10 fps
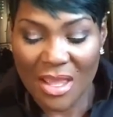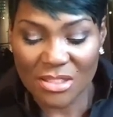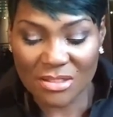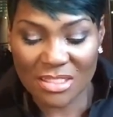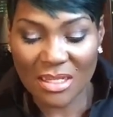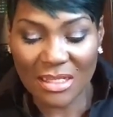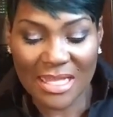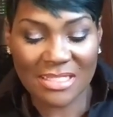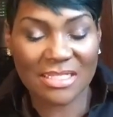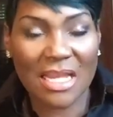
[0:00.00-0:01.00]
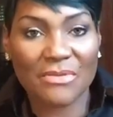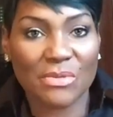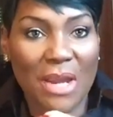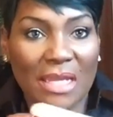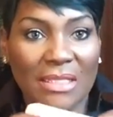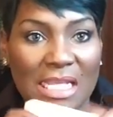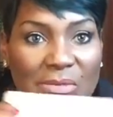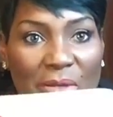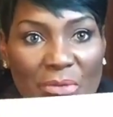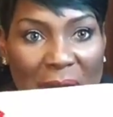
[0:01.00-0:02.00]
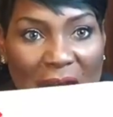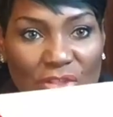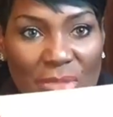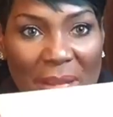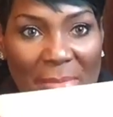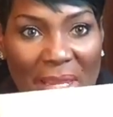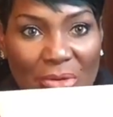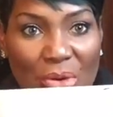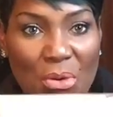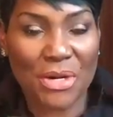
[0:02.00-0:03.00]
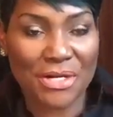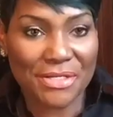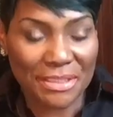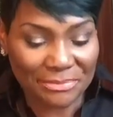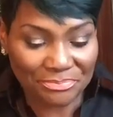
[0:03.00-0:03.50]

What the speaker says: So the sunglasses I was rocking last week were actually my Michael Kors,